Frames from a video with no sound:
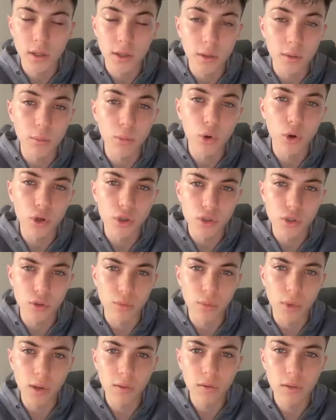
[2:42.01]
more so
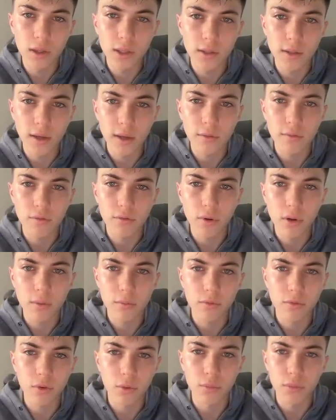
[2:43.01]
monthly time frame
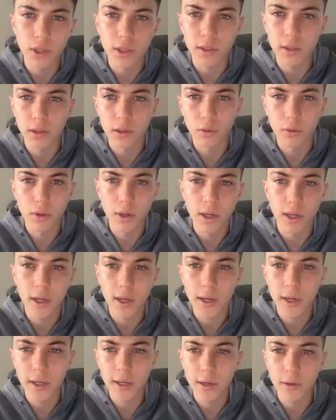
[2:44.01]
from that lower
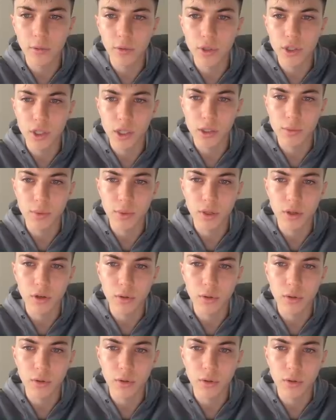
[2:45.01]
high, which has been